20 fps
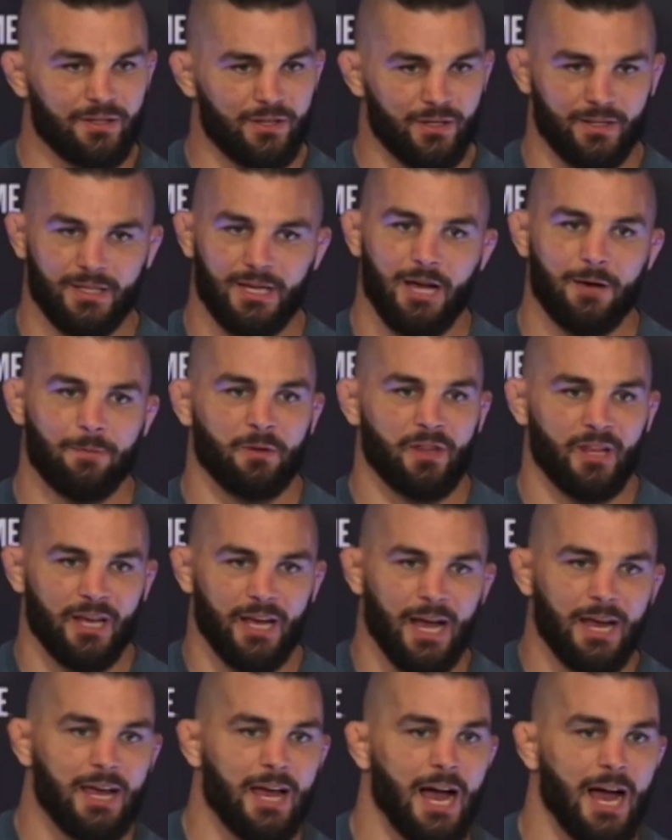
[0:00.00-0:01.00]
all the time, and
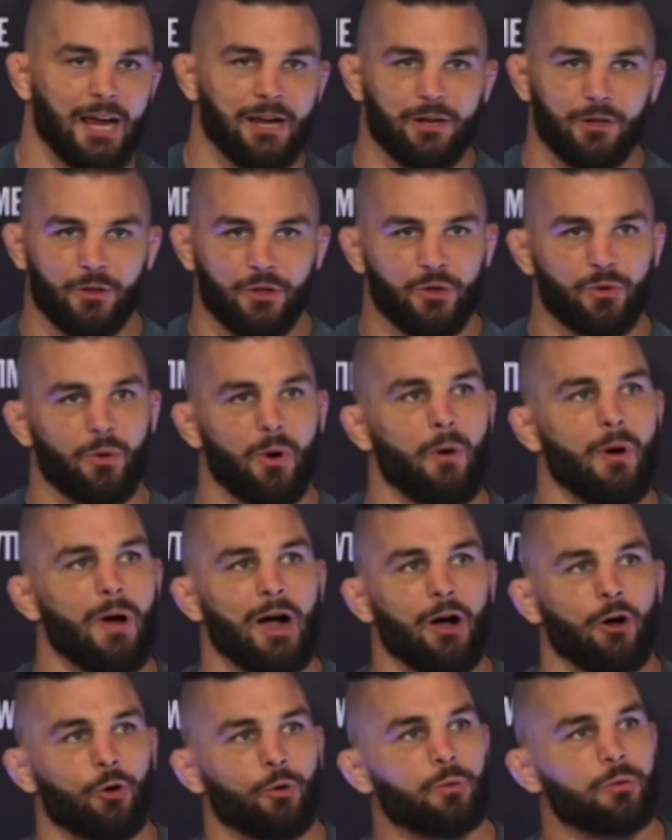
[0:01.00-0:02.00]
like I could throw
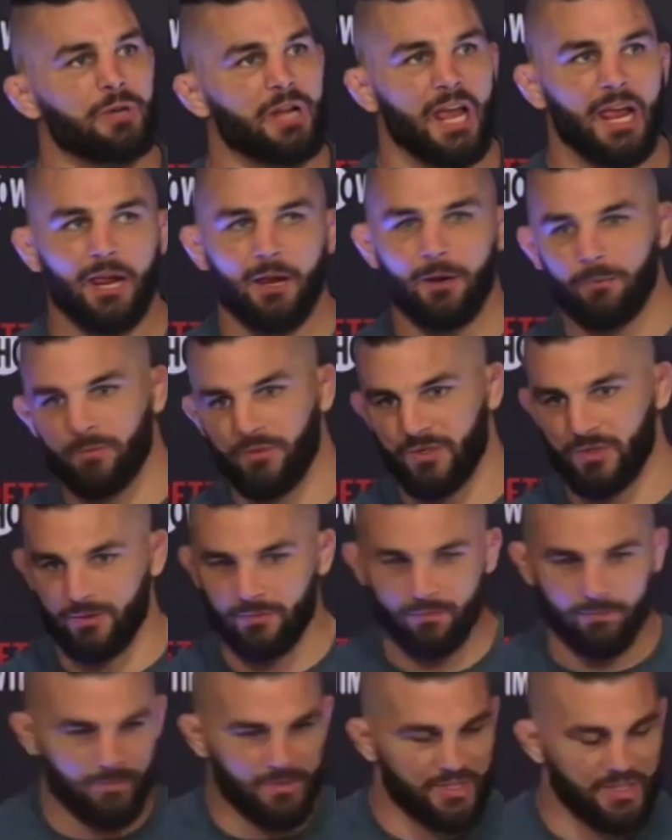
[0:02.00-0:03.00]
out names and
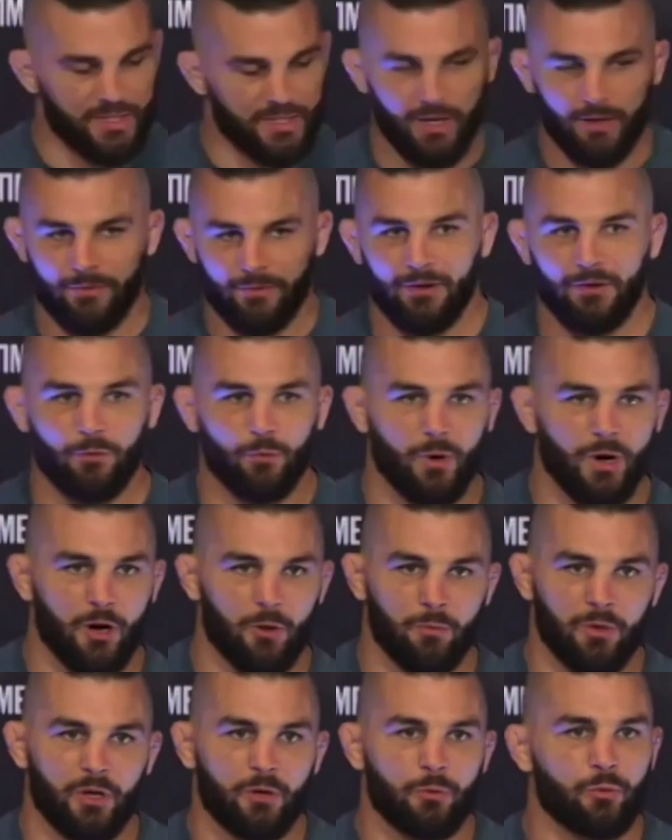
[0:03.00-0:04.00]
stuff everywhere,
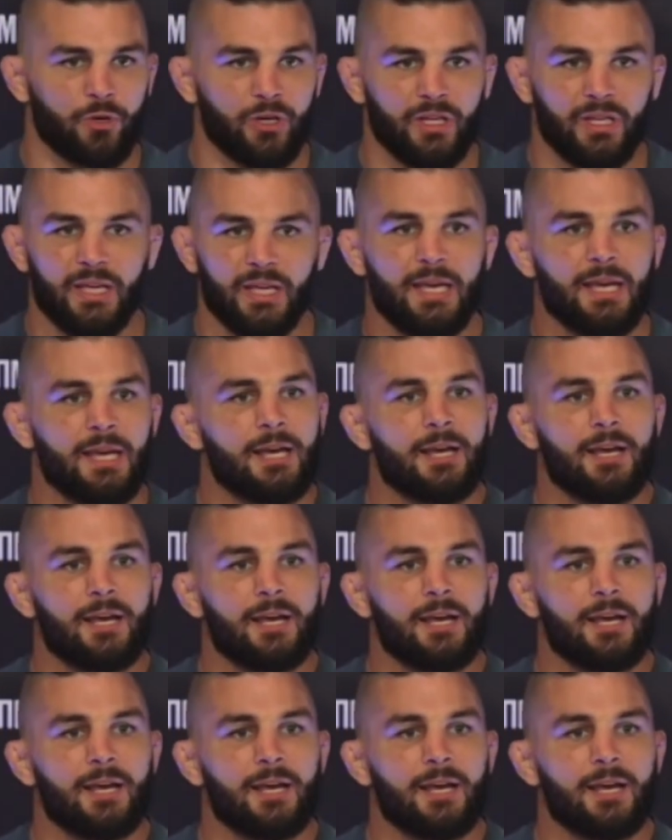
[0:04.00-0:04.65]
but really,